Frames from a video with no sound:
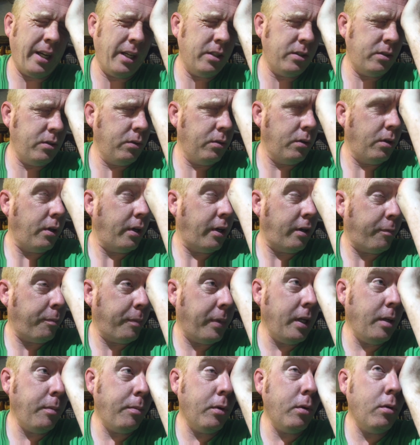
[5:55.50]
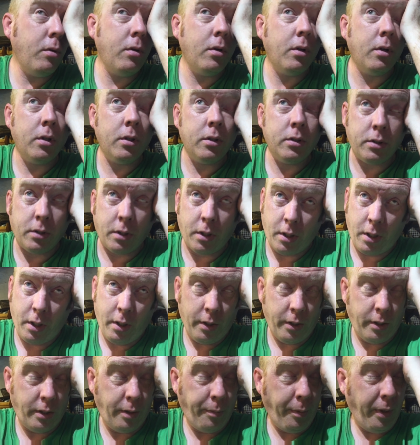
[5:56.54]
cancelled. Not enough people, so
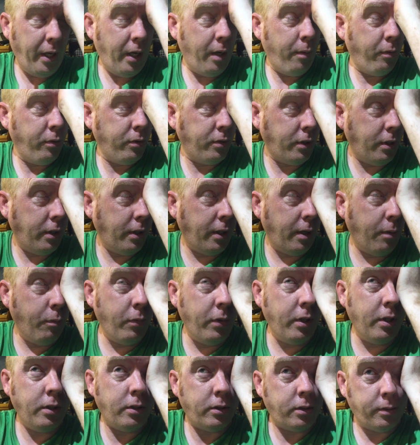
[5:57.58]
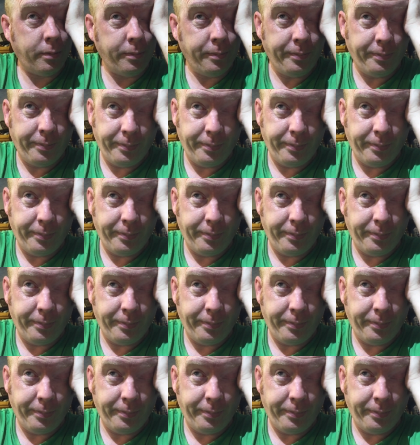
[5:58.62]
Auntie Pam was going to come with us.